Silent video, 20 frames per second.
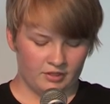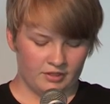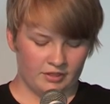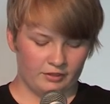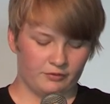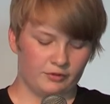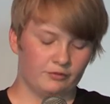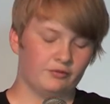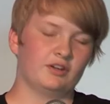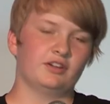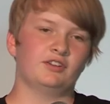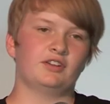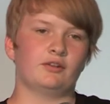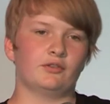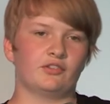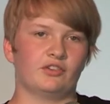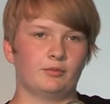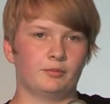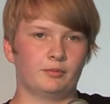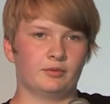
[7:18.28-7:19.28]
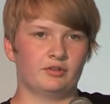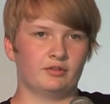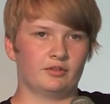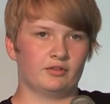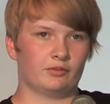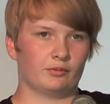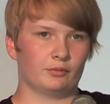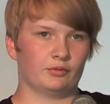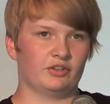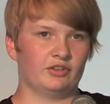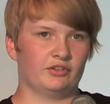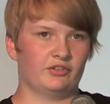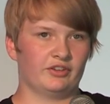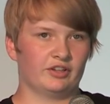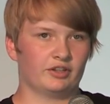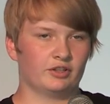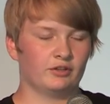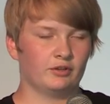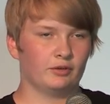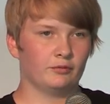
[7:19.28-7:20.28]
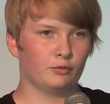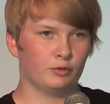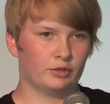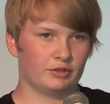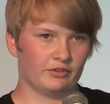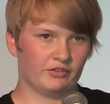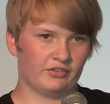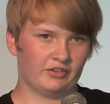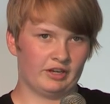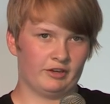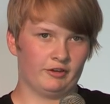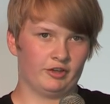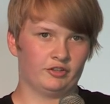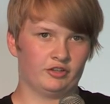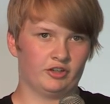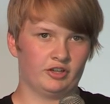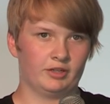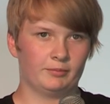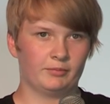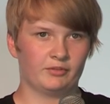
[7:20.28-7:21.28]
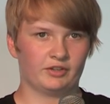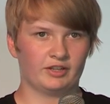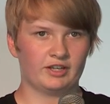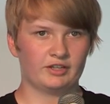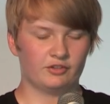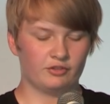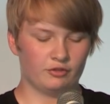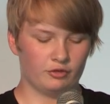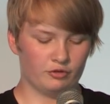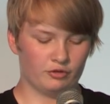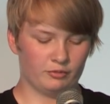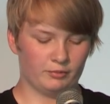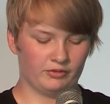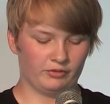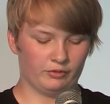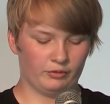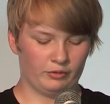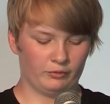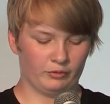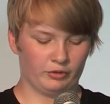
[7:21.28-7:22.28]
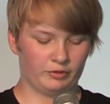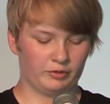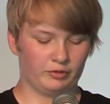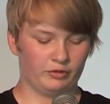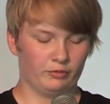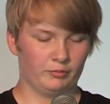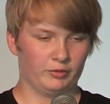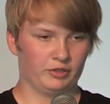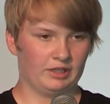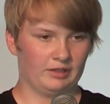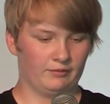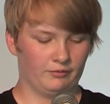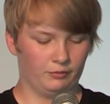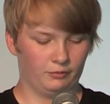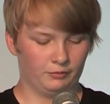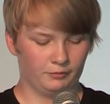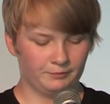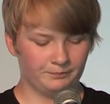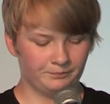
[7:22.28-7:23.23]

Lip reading: If you find out someone's autistic, avoid the stereotypes and get to know them on a human level.